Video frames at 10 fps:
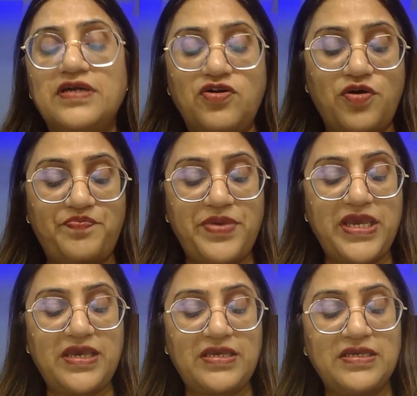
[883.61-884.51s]

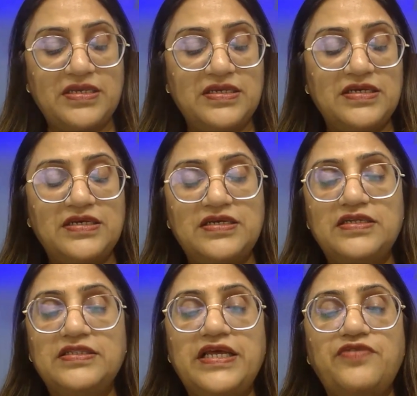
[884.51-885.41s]
Copy.
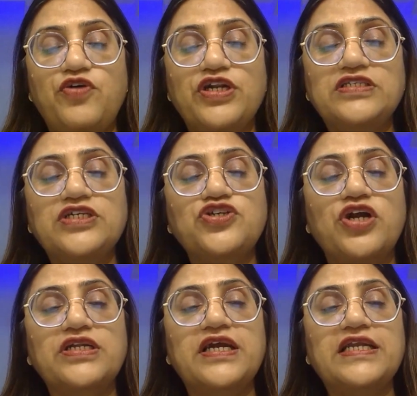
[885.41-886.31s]
Then what is the
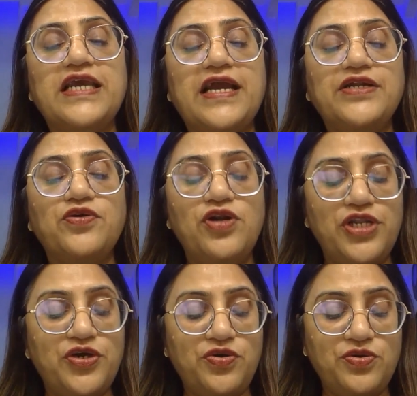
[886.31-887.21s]
shortcut key I told
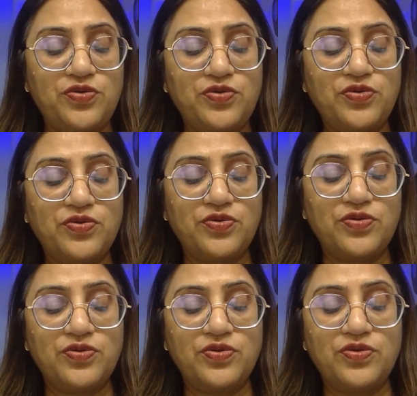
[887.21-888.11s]
you?
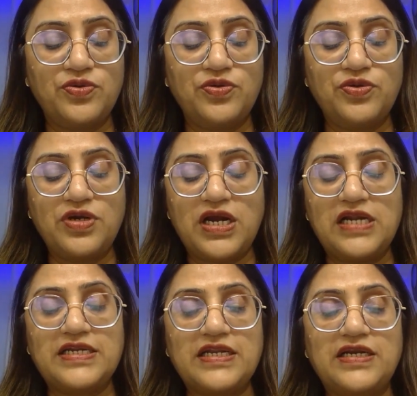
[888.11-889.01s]

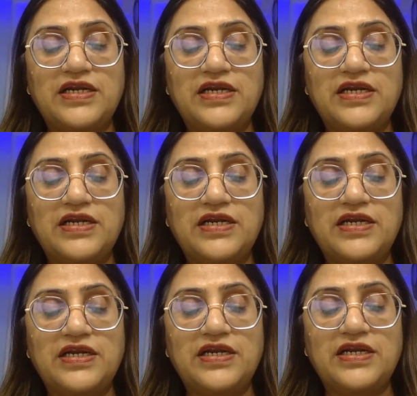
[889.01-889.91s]
Alter Control
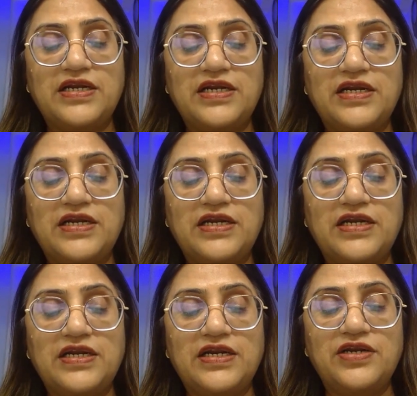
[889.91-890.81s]
V.
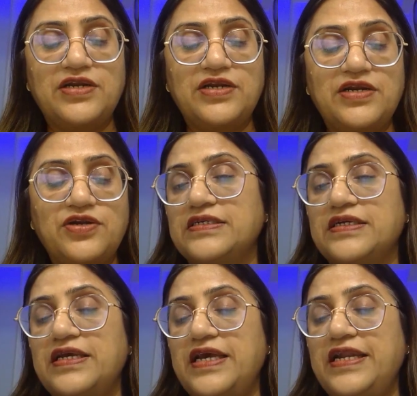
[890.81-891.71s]
Right?
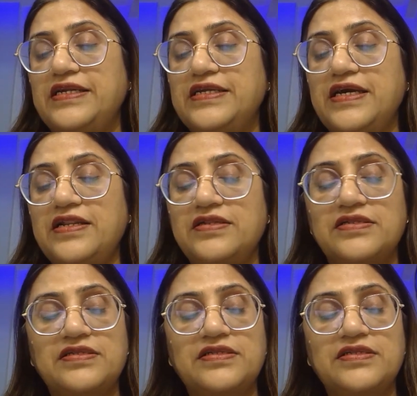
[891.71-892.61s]
Enter,
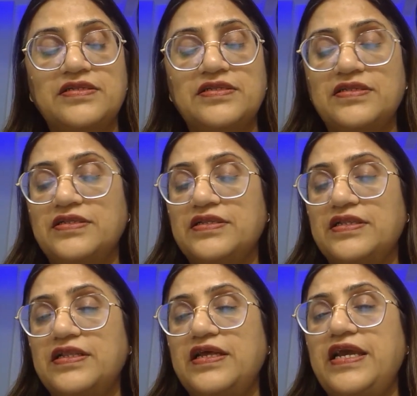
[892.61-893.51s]

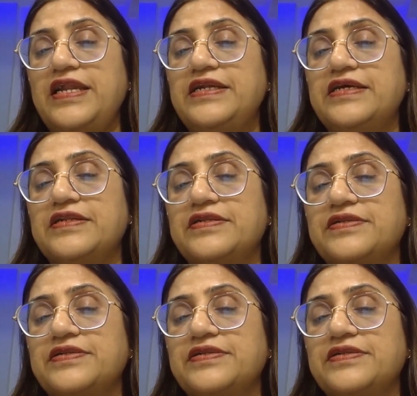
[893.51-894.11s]
enter.